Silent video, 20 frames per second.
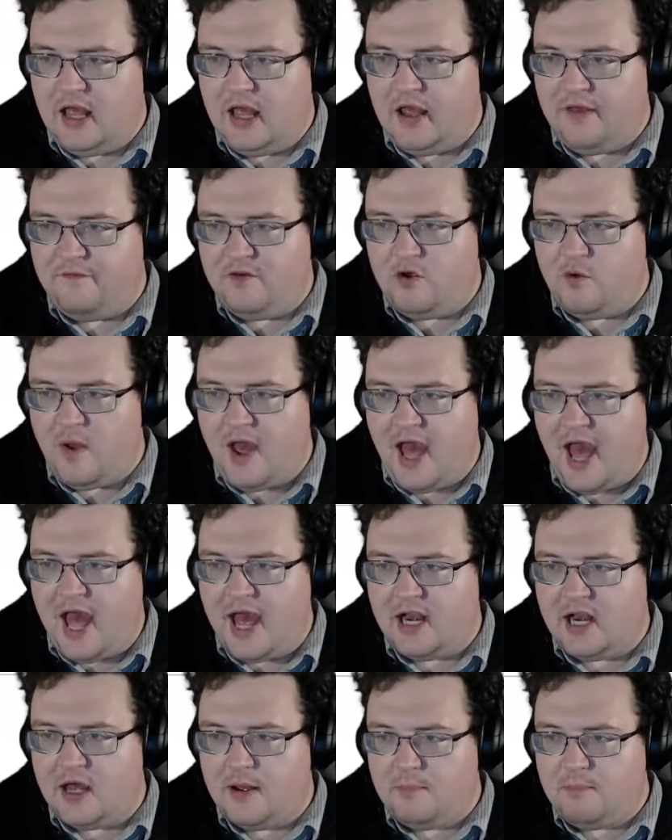if you
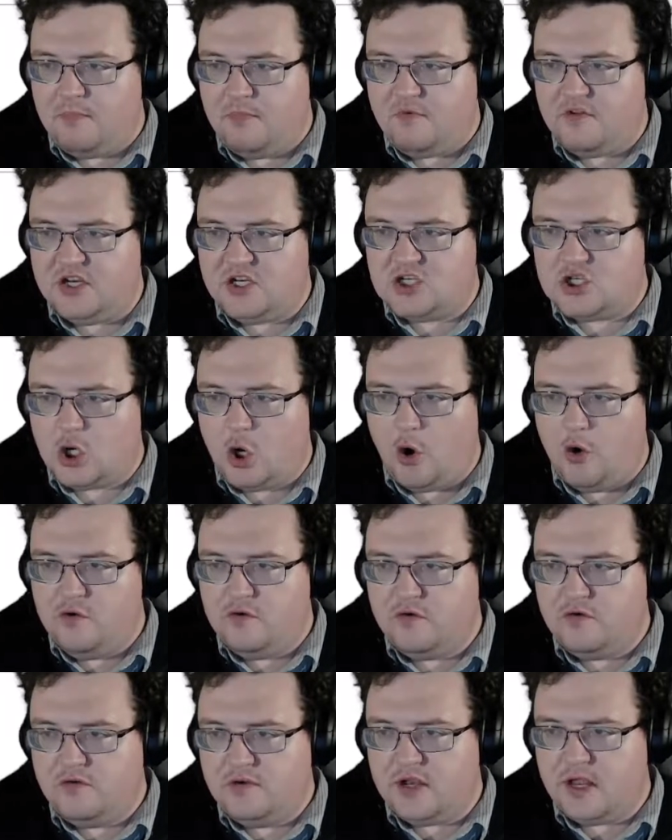add up the
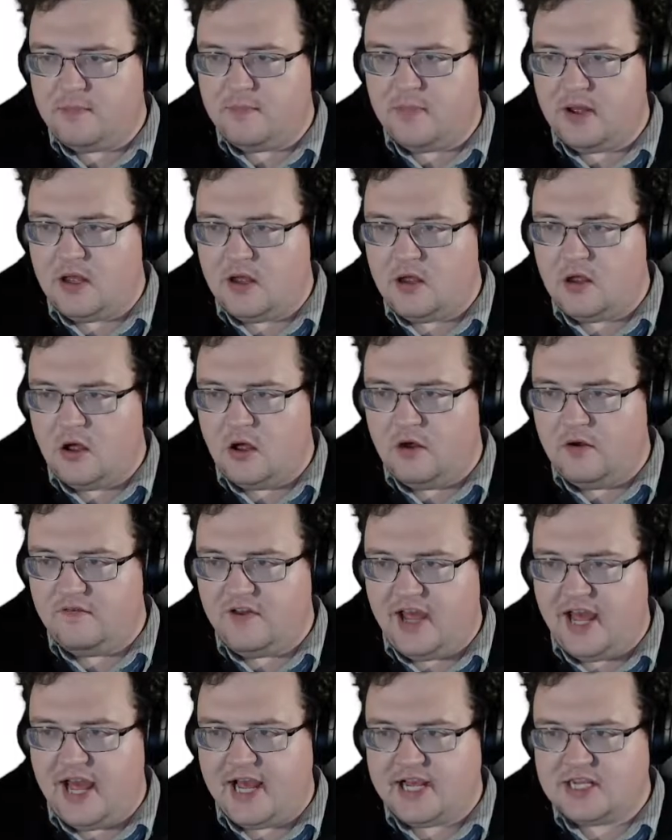total number of
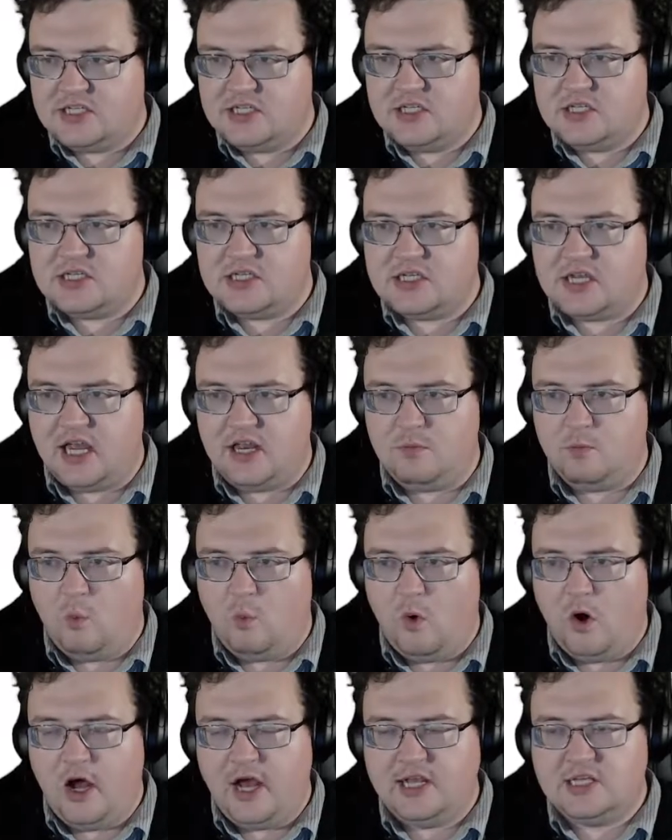X's and
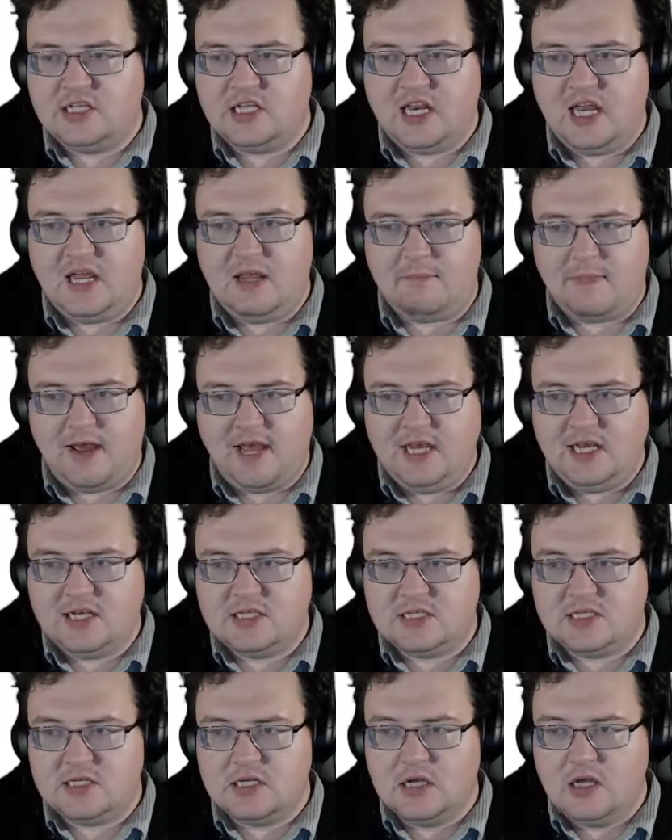Y's that he
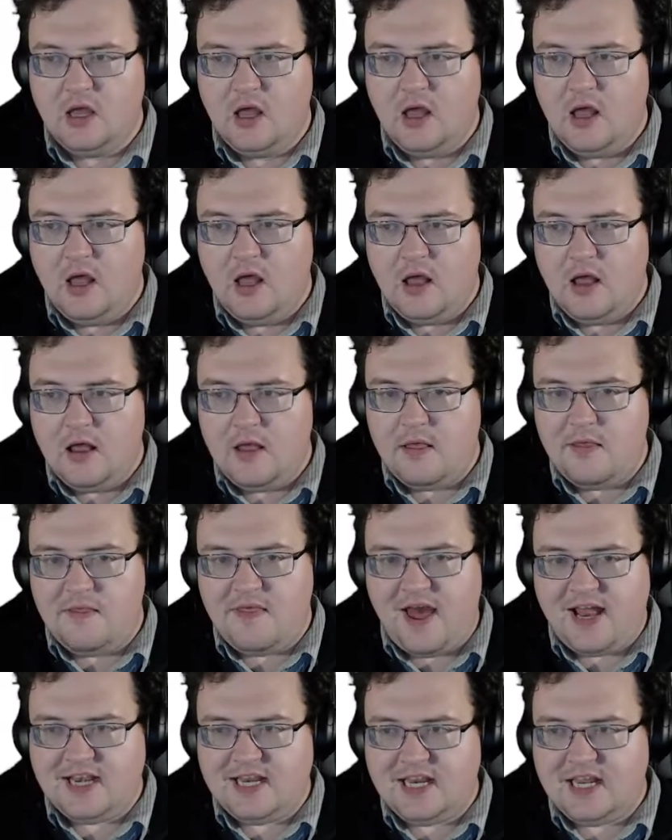makes,
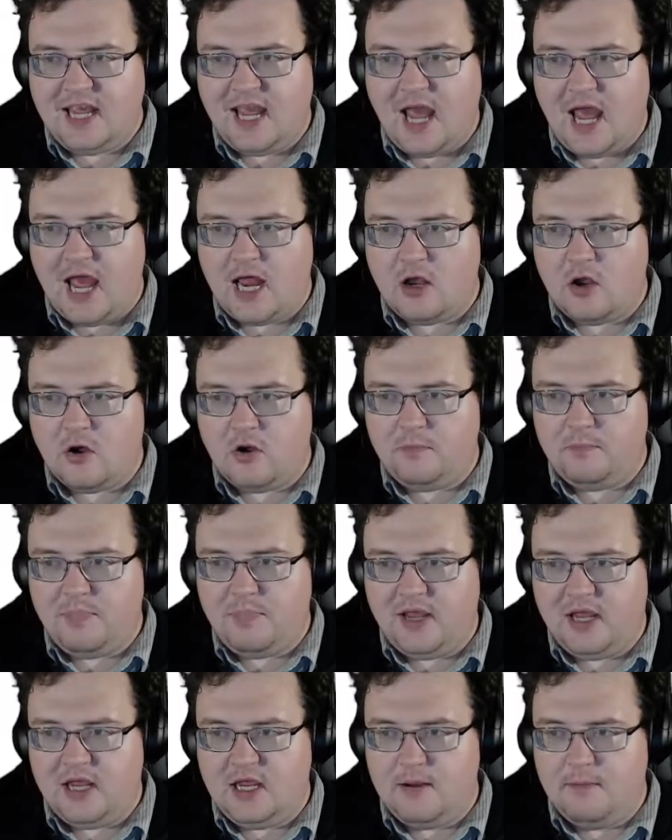that cannot
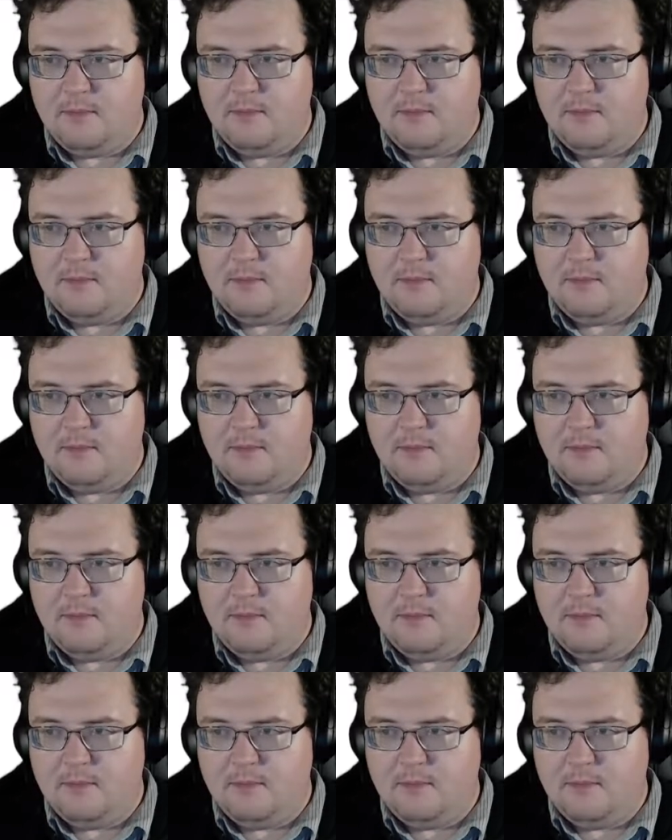be